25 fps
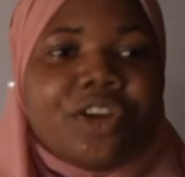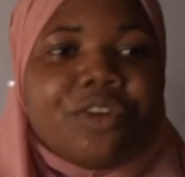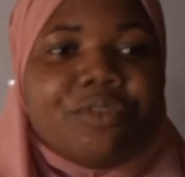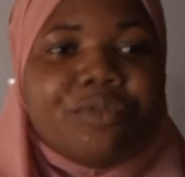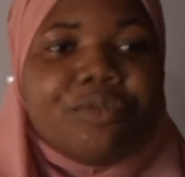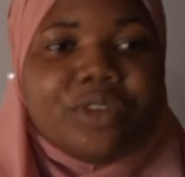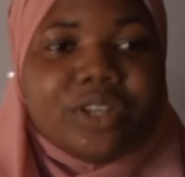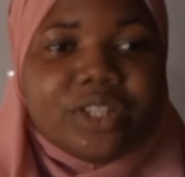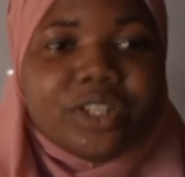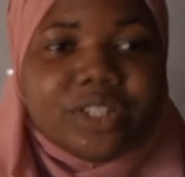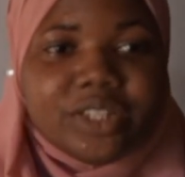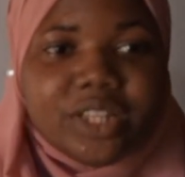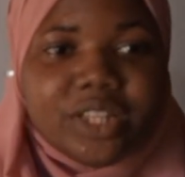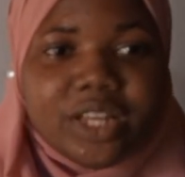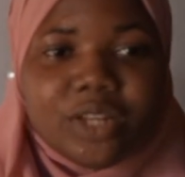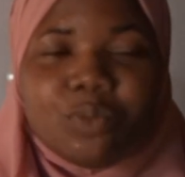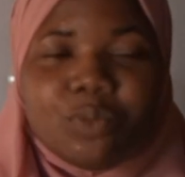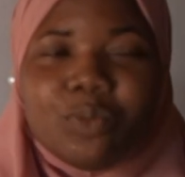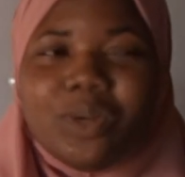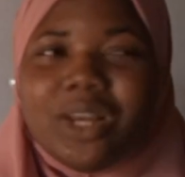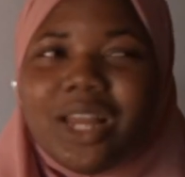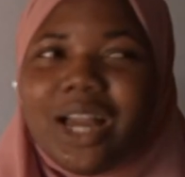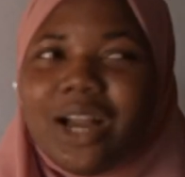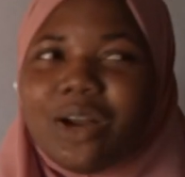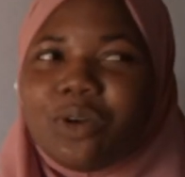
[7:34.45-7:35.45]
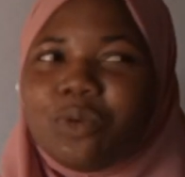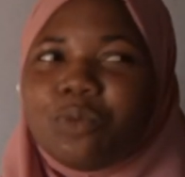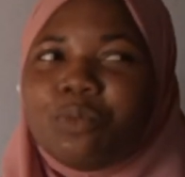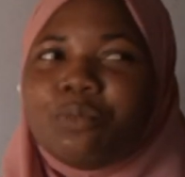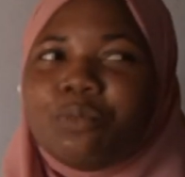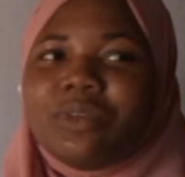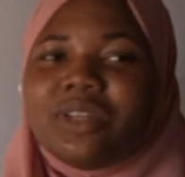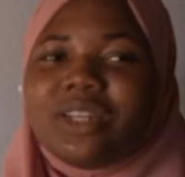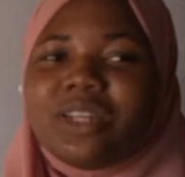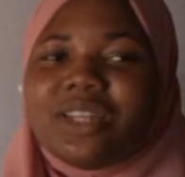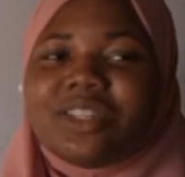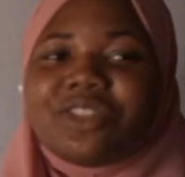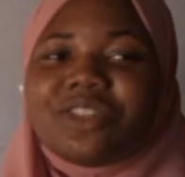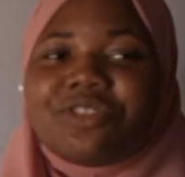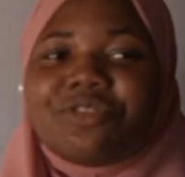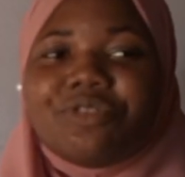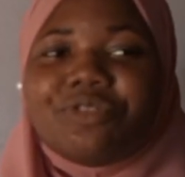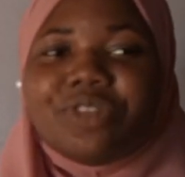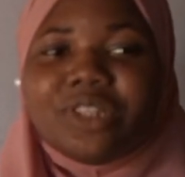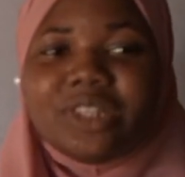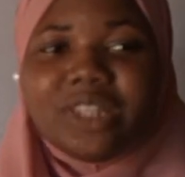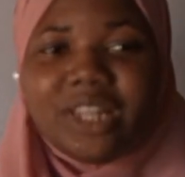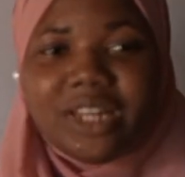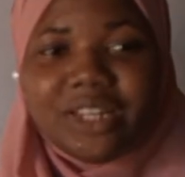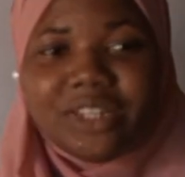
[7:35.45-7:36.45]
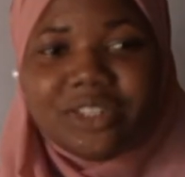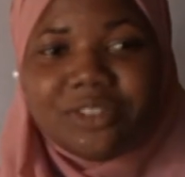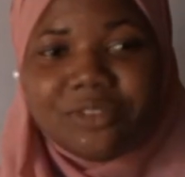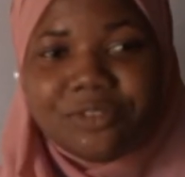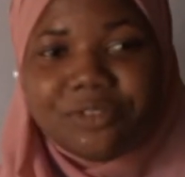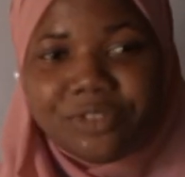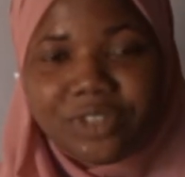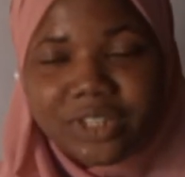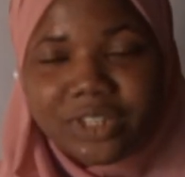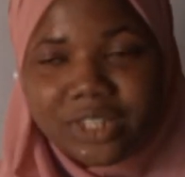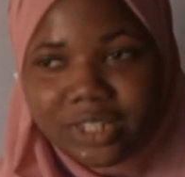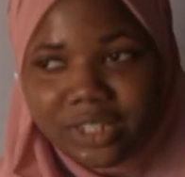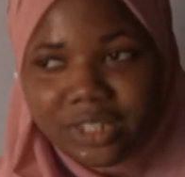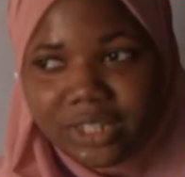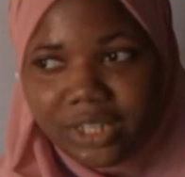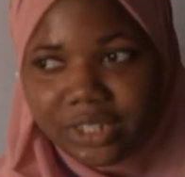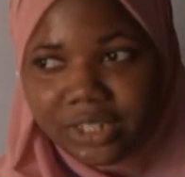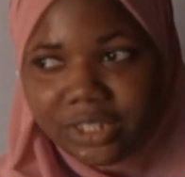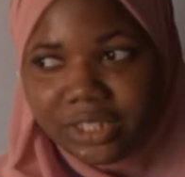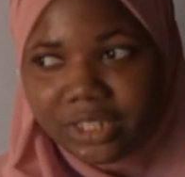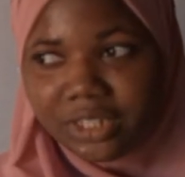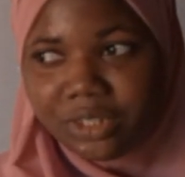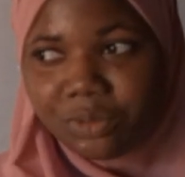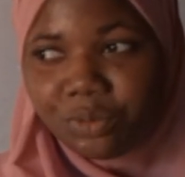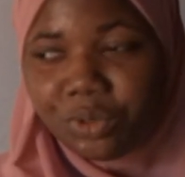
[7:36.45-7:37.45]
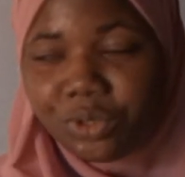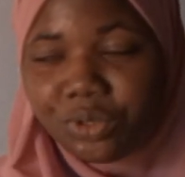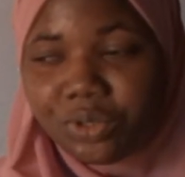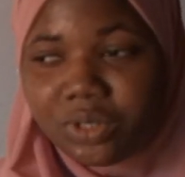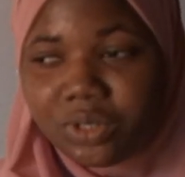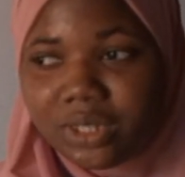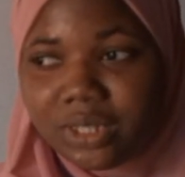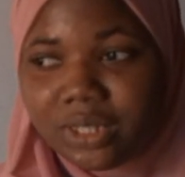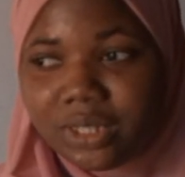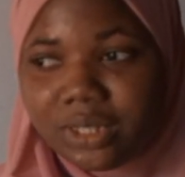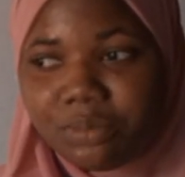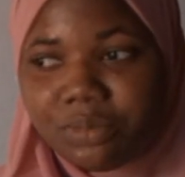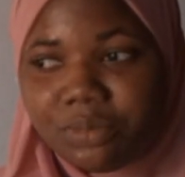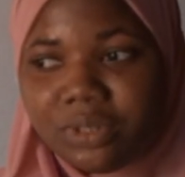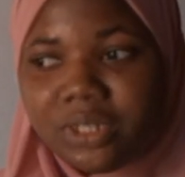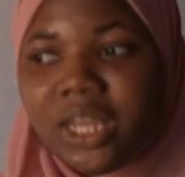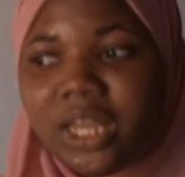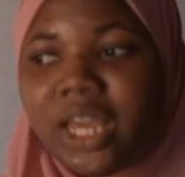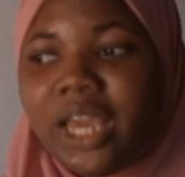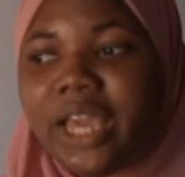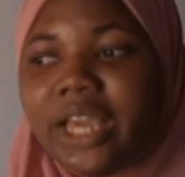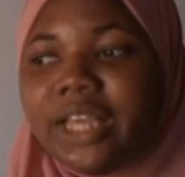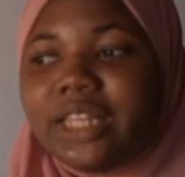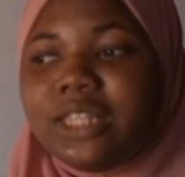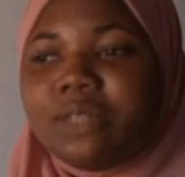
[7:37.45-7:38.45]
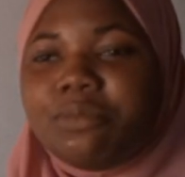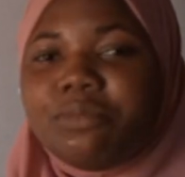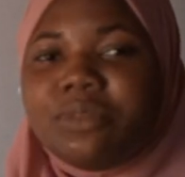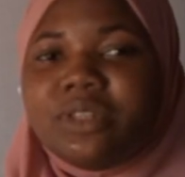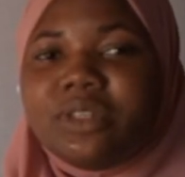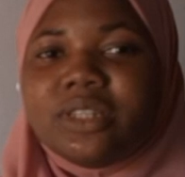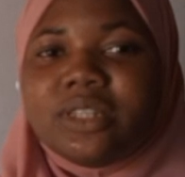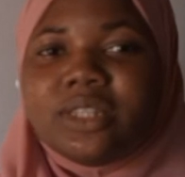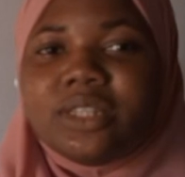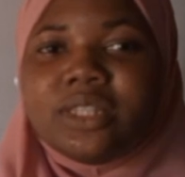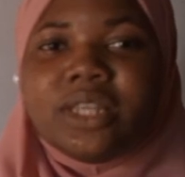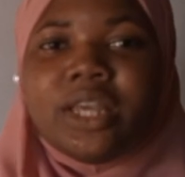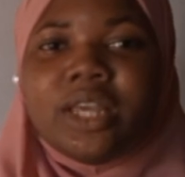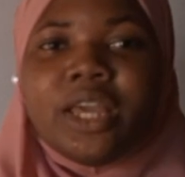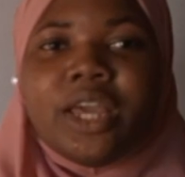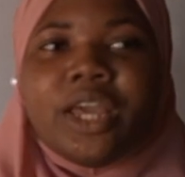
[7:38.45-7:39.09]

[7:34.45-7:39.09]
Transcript: related will accumulate greater difference in their DNA. What does this mean? It means